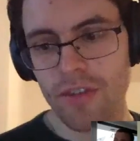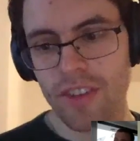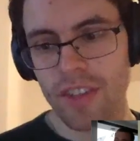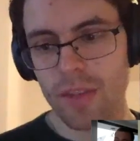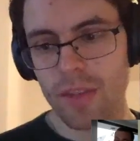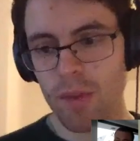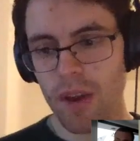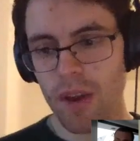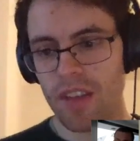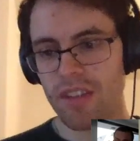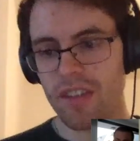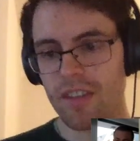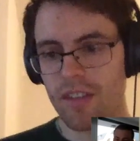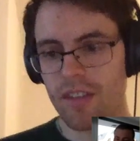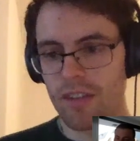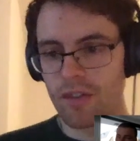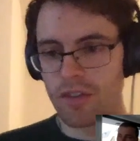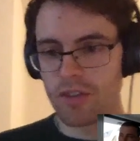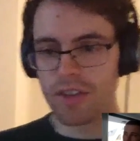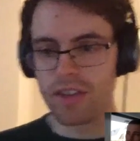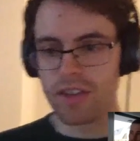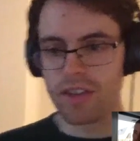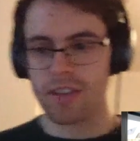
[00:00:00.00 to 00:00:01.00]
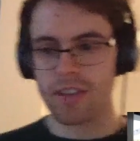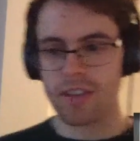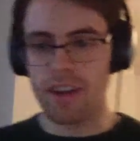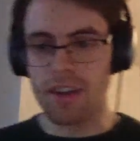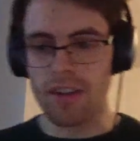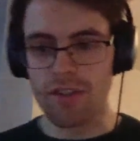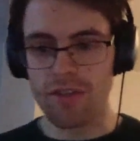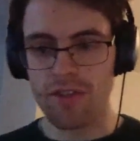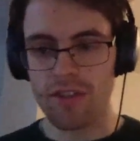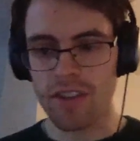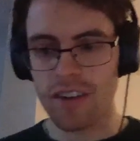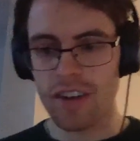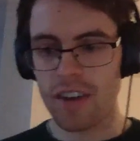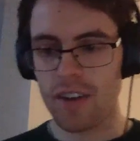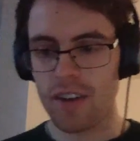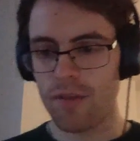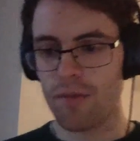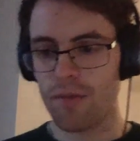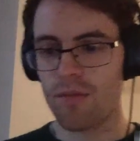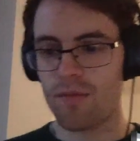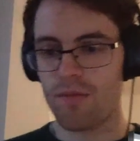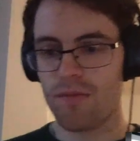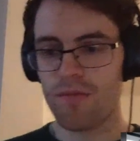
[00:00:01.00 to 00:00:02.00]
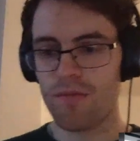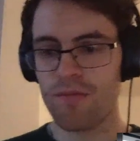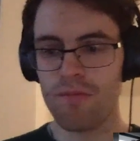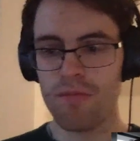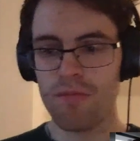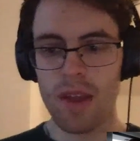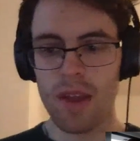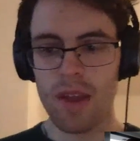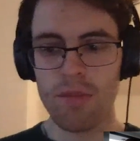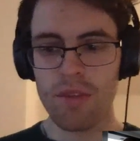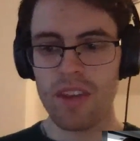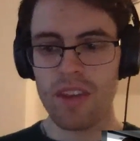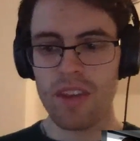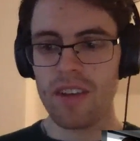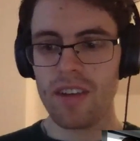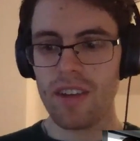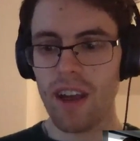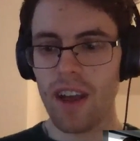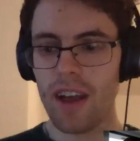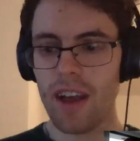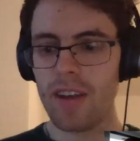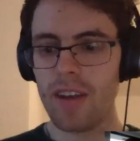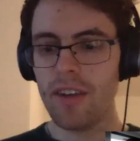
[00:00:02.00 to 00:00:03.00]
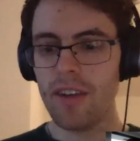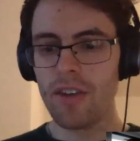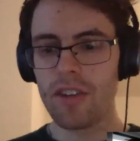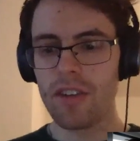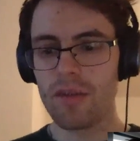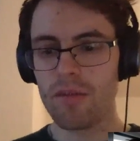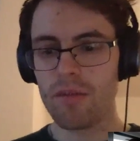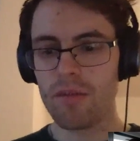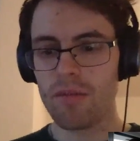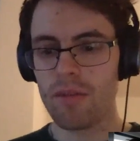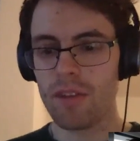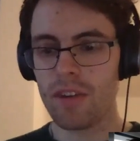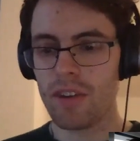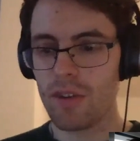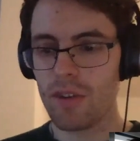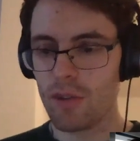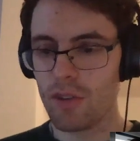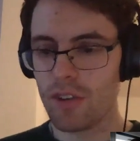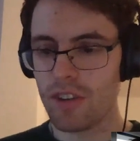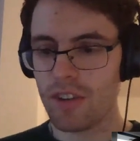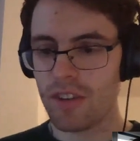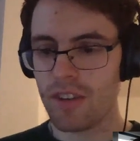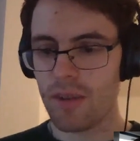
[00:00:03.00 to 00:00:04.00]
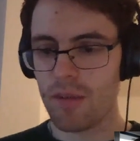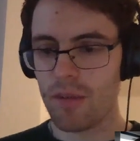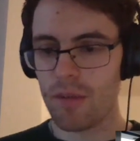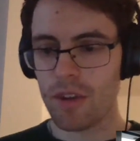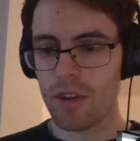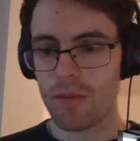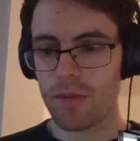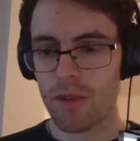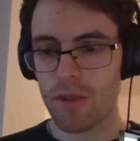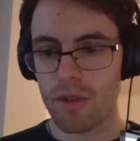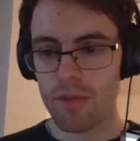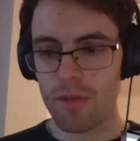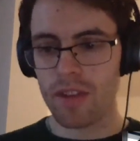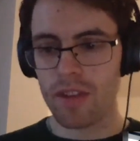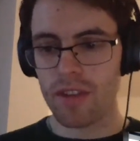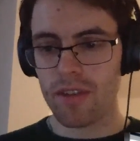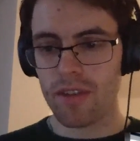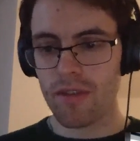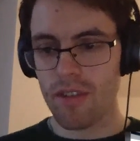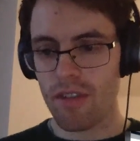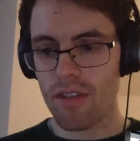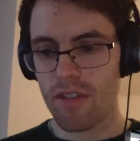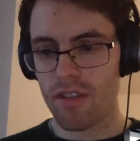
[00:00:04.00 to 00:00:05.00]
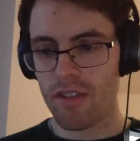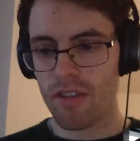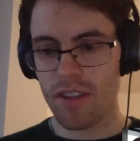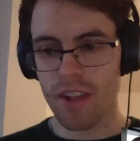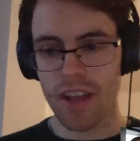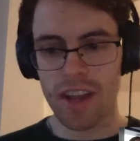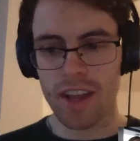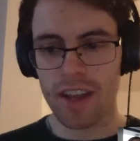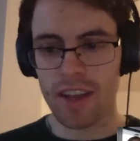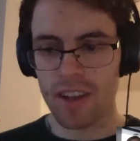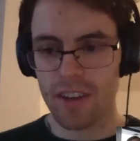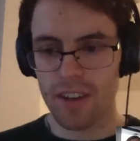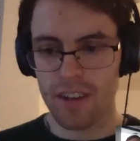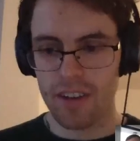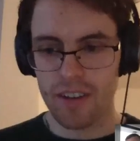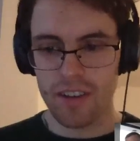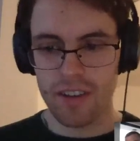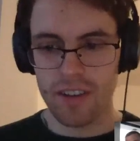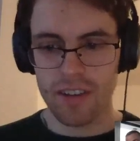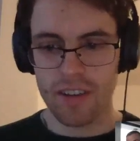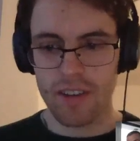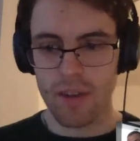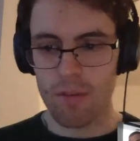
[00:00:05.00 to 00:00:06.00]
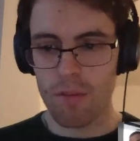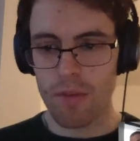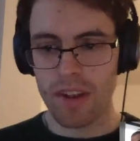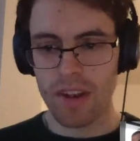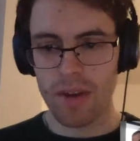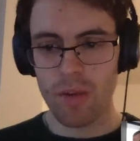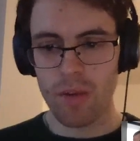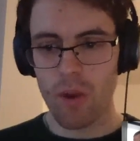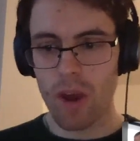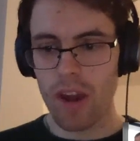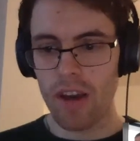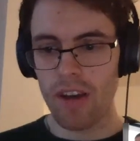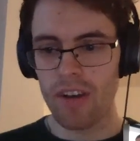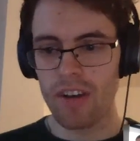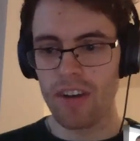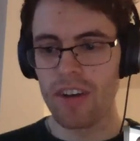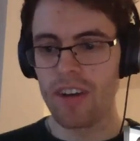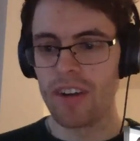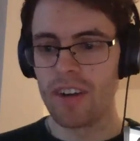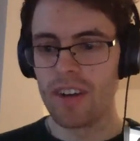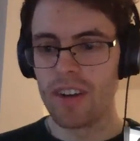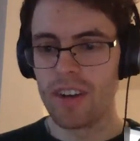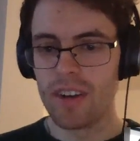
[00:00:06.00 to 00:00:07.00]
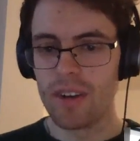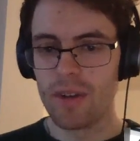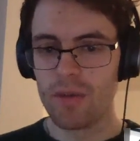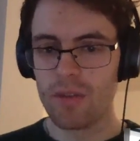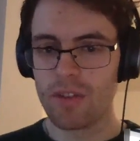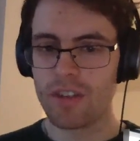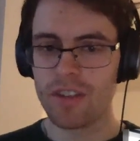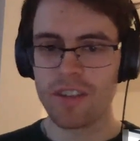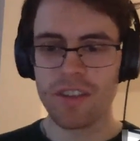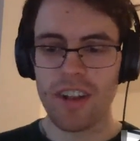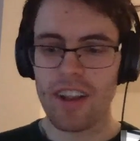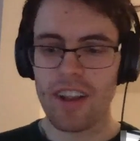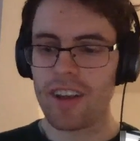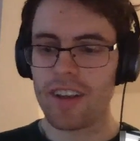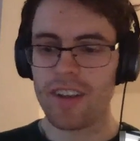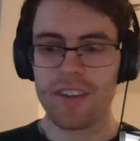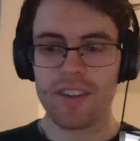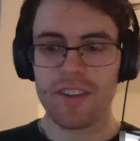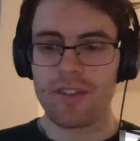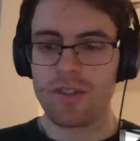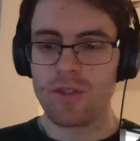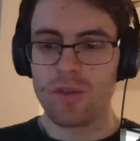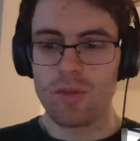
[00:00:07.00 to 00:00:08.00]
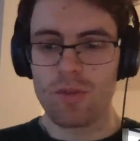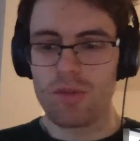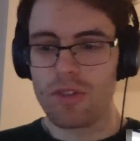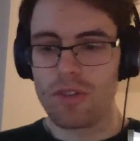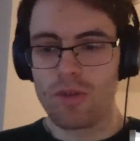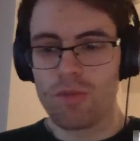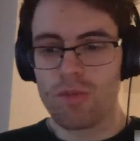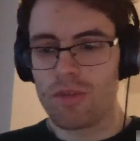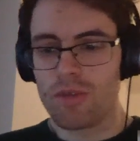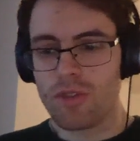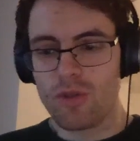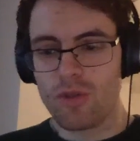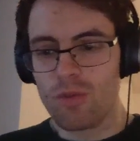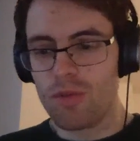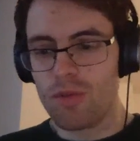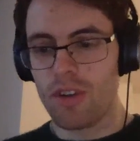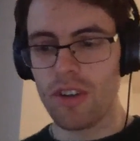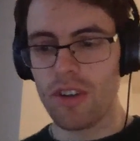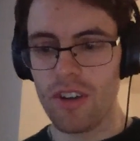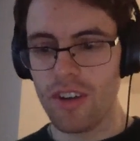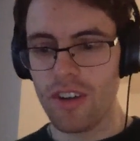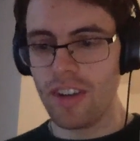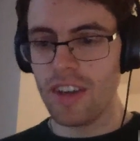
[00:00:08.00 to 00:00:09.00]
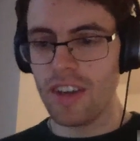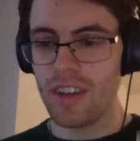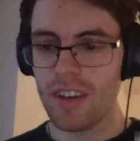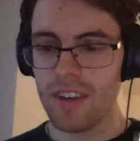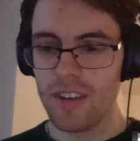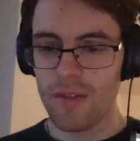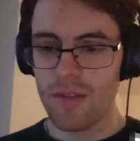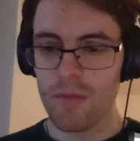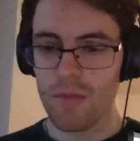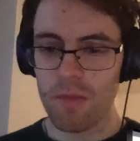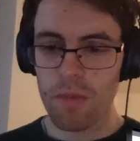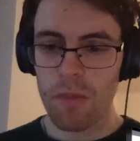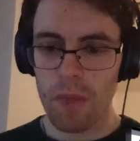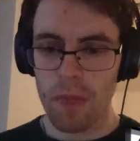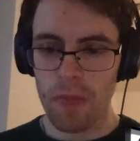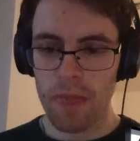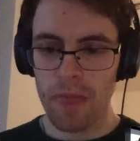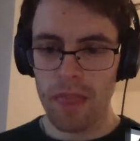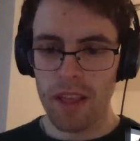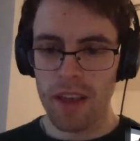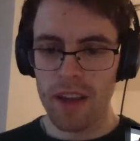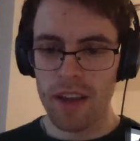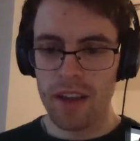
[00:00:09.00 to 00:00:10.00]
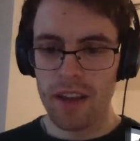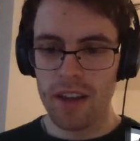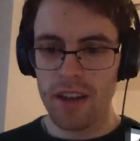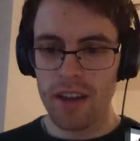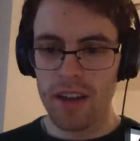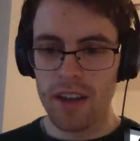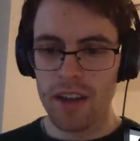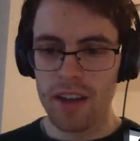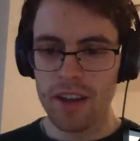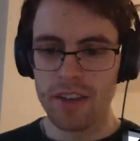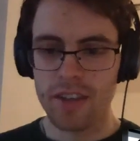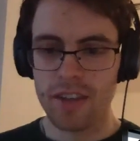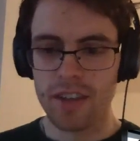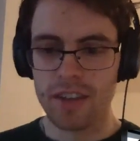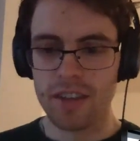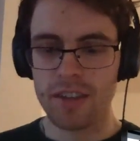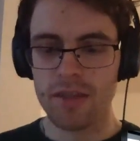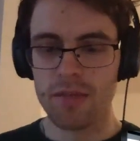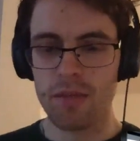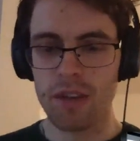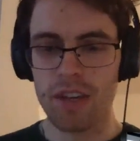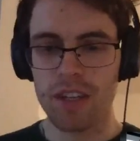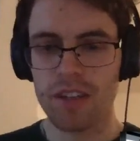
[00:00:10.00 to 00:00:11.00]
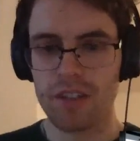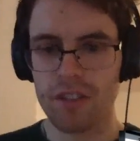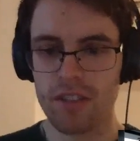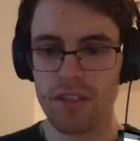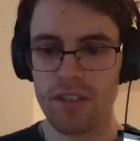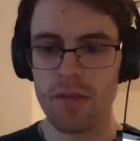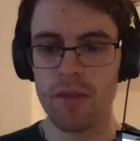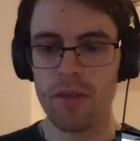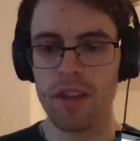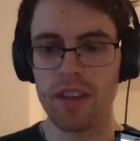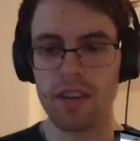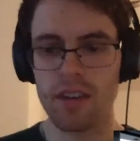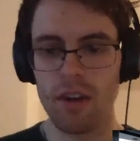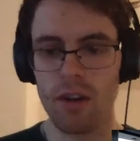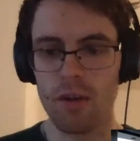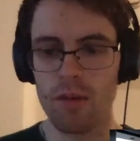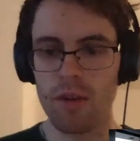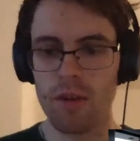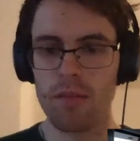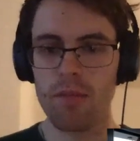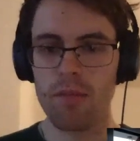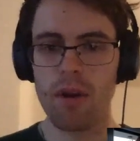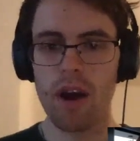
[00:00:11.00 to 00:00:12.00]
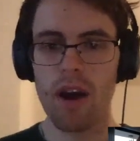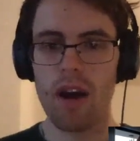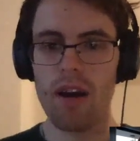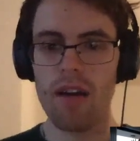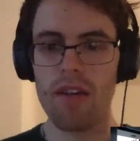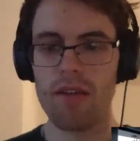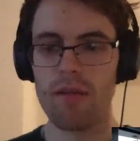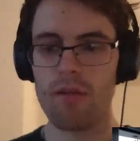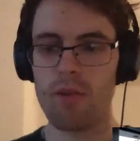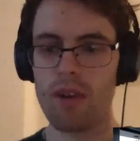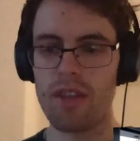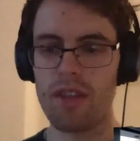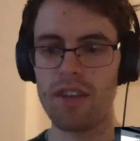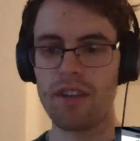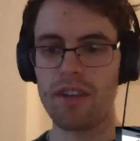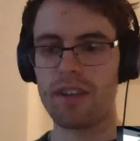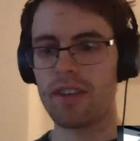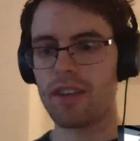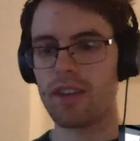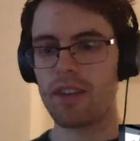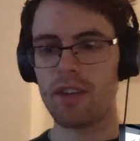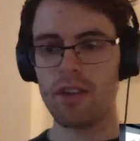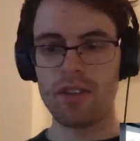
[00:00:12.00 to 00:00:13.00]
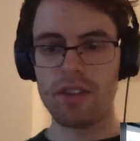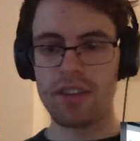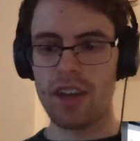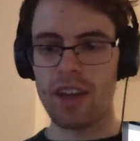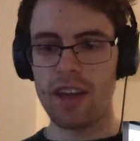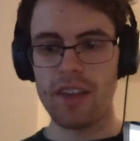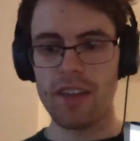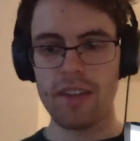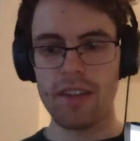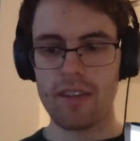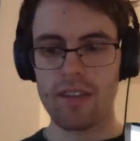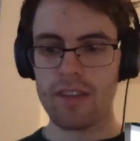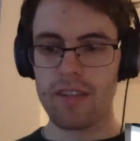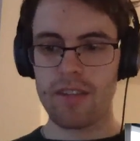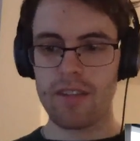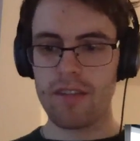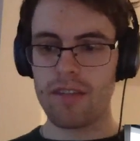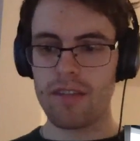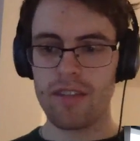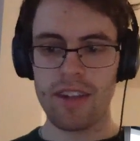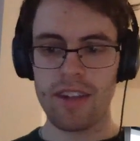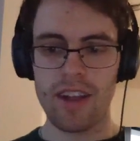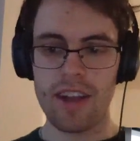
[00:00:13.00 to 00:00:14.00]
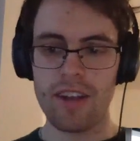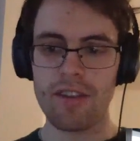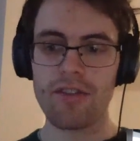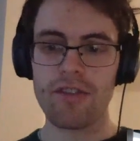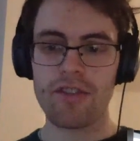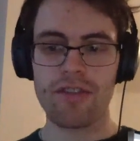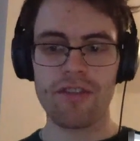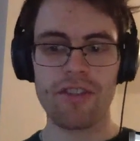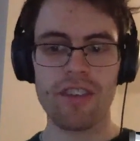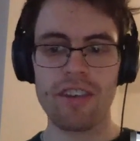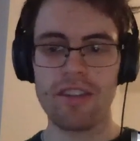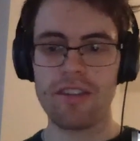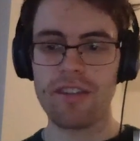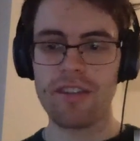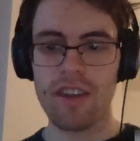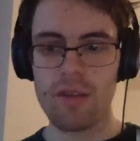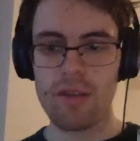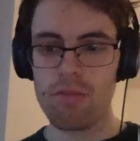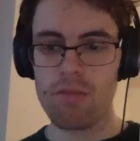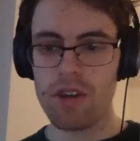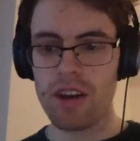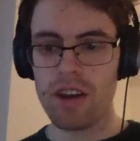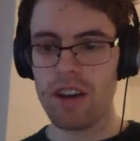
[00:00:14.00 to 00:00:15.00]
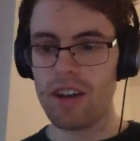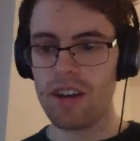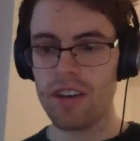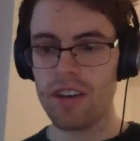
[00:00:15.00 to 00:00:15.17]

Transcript: by the solution itself. Maybe I know that Matteo did some experiments with like some middleware, which is like super early, and just match the incoming path where that contains /JSON API.